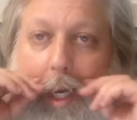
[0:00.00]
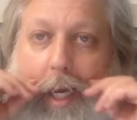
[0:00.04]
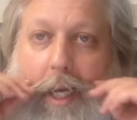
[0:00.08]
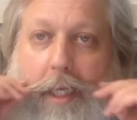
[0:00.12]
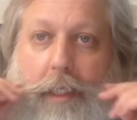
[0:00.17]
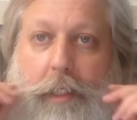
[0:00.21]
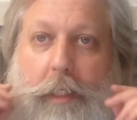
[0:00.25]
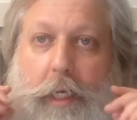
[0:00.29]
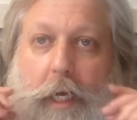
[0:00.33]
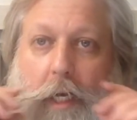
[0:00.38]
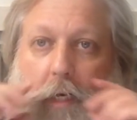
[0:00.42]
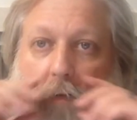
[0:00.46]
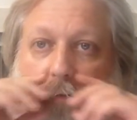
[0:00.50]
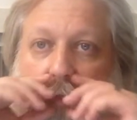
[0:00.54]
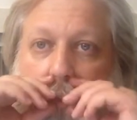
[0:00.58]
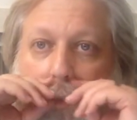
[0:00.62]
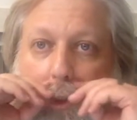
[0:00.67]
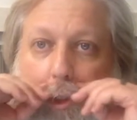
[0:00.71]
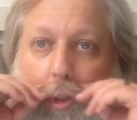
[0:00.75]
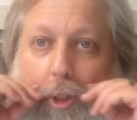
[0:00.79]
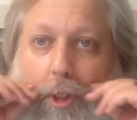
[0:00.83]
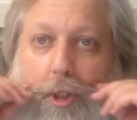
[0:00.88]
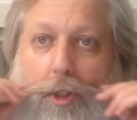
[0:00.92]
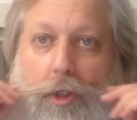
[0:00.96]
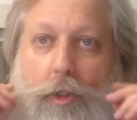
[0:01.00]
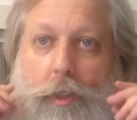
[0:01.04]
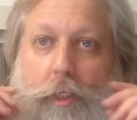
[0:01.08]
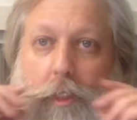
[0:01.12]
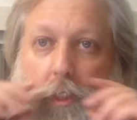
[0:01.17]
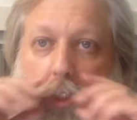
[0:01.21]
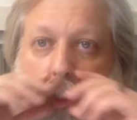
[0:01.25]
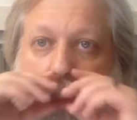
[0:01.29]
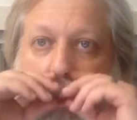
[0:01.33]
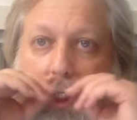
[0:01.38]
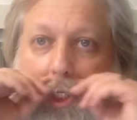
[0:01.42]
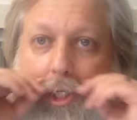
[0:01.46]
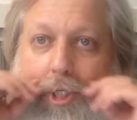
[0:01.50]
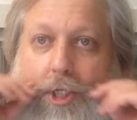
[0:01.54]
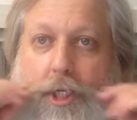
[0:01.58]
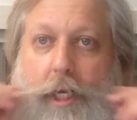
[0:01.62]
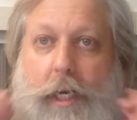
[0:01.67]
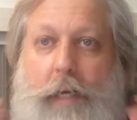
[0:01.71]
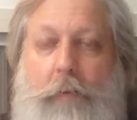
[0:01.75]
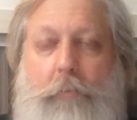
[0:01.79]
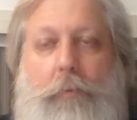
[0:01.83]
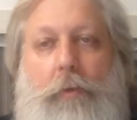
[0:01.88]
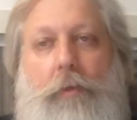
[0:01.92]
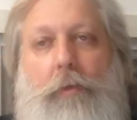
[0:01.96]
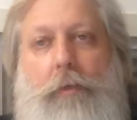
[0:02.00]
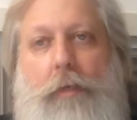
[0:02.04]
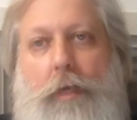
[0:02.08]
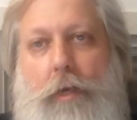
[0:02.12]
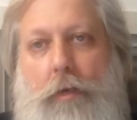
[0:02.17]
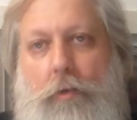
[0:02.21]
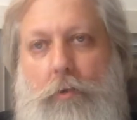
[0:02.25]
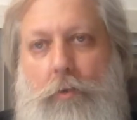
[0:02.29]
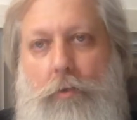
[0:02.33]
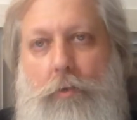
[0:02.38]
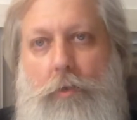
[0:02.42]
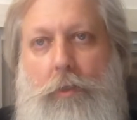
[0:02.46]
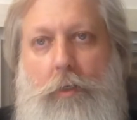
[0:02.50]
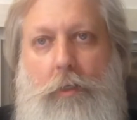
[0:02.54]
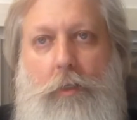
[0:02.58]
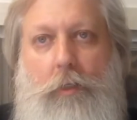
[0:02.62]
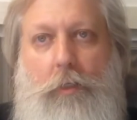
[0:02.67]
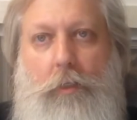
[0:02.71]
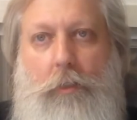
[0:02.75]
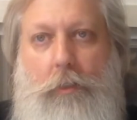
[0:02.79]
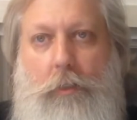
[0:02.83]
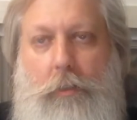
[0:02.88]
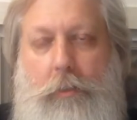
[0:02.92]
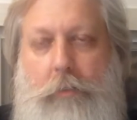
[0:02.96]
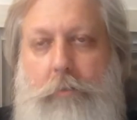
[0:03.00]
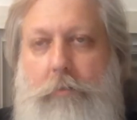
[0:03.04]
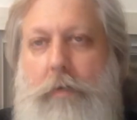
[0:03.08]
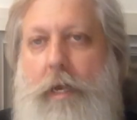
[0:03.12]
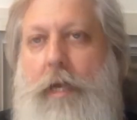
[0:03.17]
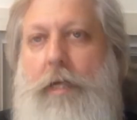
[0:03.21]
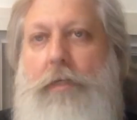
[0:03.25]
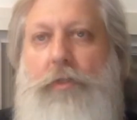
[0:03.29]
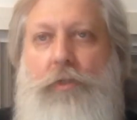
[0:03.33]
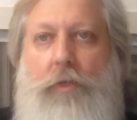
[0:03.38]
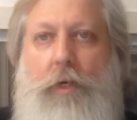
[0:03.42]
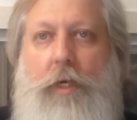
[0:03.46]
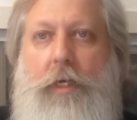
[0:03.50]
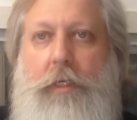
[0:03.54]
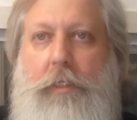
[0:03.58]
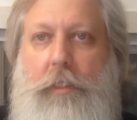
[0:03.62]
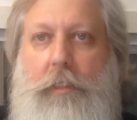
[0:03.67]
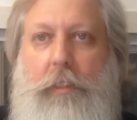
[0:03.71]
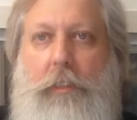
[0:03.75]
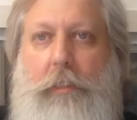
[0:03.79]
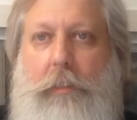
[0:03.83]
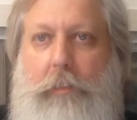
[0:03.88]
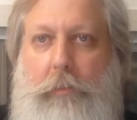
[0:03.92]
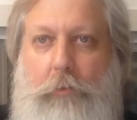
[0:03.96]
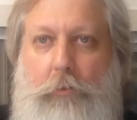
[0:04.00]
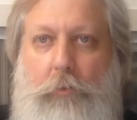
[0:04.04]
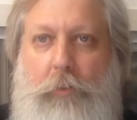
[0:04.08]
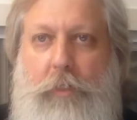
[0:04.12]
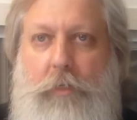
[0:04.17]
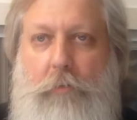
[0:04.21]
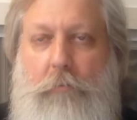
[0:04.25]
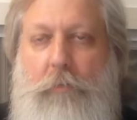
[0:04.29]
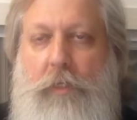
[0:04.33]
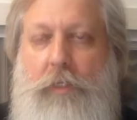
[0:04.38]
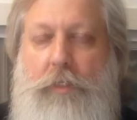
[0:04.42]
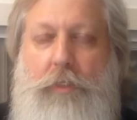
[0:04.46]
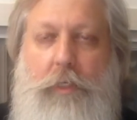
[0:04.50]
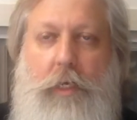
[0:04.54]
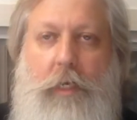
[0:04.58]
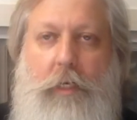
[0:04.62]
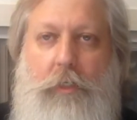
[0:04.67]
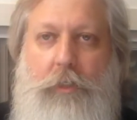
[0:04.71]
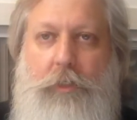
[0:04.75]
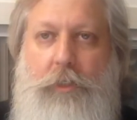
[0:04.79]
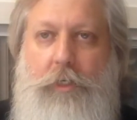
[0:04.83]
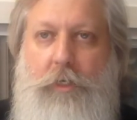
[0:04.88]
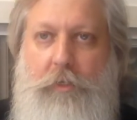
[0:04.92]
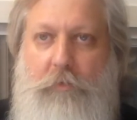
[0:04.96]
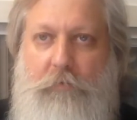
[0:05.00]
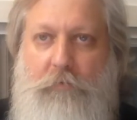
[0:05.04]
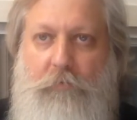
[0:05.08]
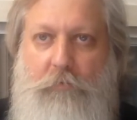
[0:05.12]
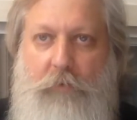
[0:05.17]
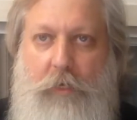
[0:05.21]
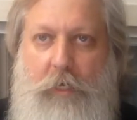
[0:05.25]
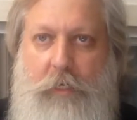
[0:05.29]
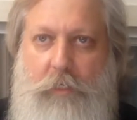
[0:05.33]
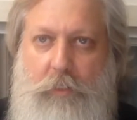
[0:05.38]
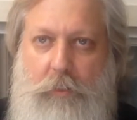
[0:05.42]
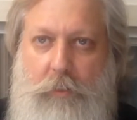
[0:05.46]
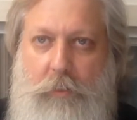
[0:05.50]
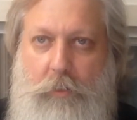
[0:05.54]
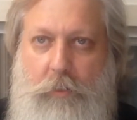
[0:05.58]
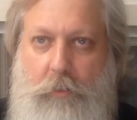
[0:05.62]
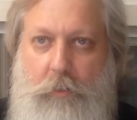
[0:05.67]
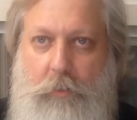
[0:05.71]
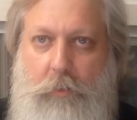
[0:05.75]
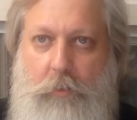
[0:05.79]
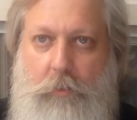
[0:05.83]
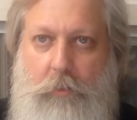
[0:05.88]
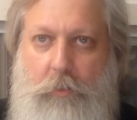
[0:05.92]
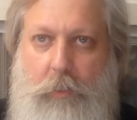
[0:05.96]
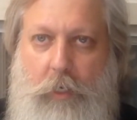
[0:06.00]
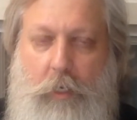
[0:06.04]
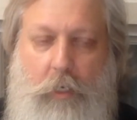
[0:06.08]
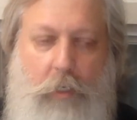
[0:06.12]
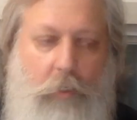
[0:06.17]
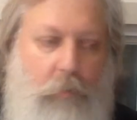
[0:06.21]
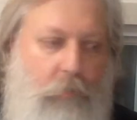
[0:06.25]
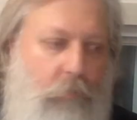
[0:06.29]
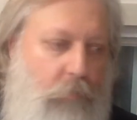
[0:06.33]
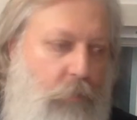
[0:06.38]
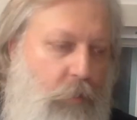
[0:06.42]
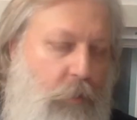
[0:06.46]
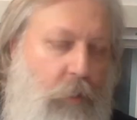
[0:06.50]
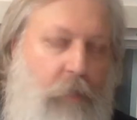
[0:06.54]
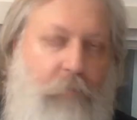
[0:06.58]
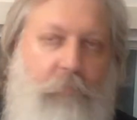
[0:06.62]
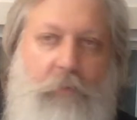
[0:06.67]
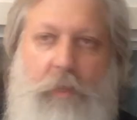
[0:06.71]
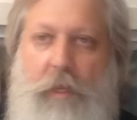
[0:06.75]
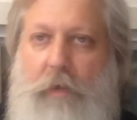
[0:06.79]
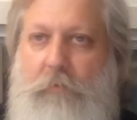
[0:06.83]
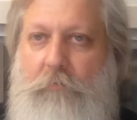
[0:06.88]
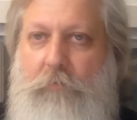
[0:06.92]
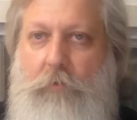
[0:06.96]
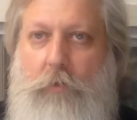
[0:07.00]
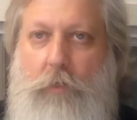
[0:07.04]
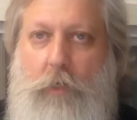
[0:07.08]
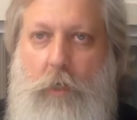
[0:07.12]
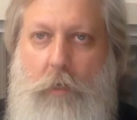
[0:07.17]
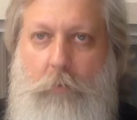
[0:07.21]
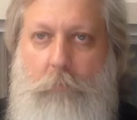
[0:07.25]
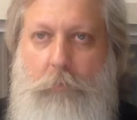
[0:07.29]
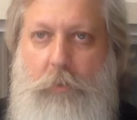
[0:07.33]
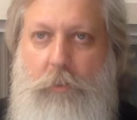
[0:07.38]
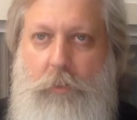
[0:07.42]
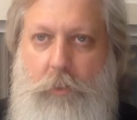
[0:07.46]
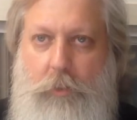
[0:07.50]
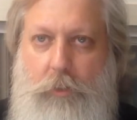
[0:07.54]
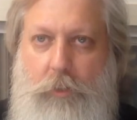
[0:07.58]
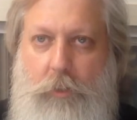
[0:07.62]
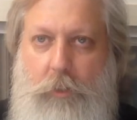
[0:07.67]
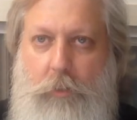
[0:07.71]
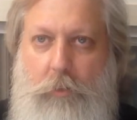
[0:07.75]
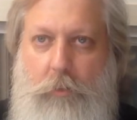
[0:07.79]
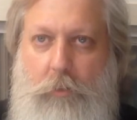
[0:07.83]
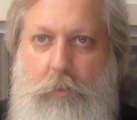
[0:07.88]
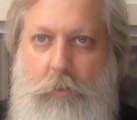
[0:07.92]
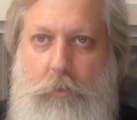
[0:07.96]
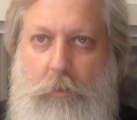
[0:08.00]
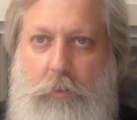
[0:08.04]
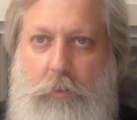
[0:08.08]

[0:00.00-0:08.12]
and kind of encourage the shape. Now, you're not trying to glue your mustache to your face, okay? Save that for competition.